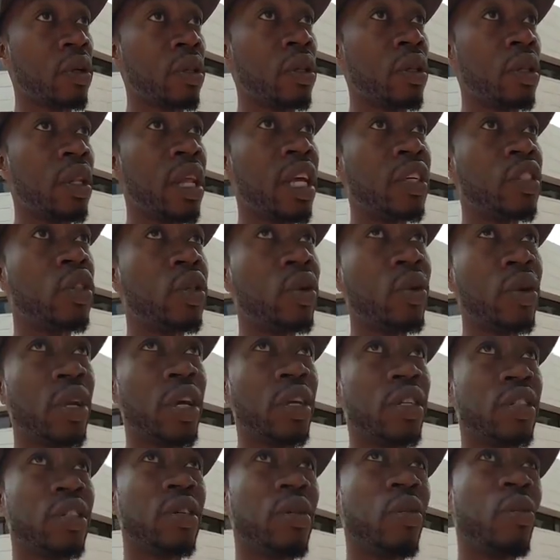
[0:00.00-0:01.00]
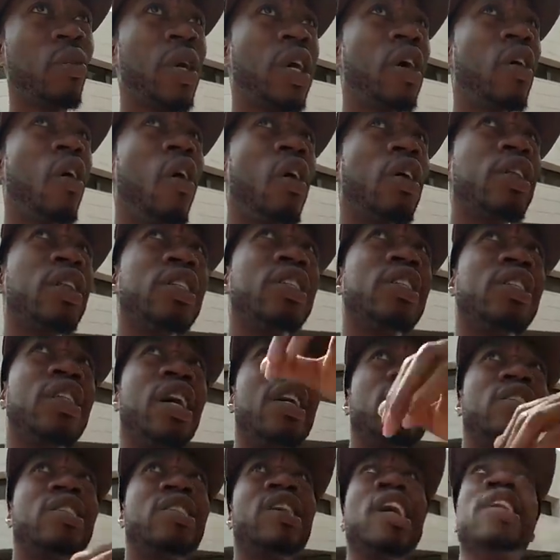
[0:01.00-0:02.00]
Let's do this. We call this thing
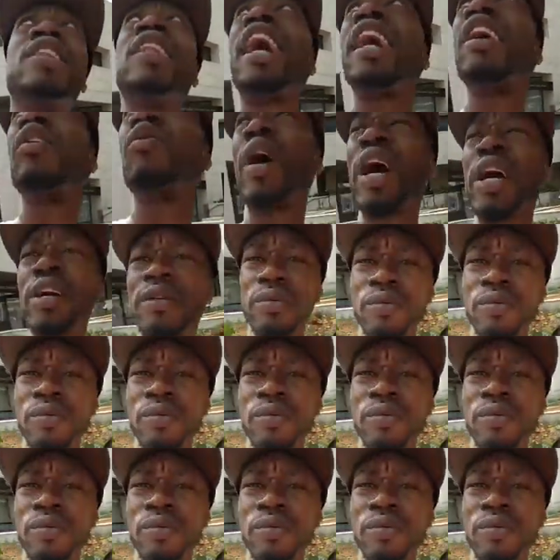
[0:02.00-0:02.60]
sunlight, right?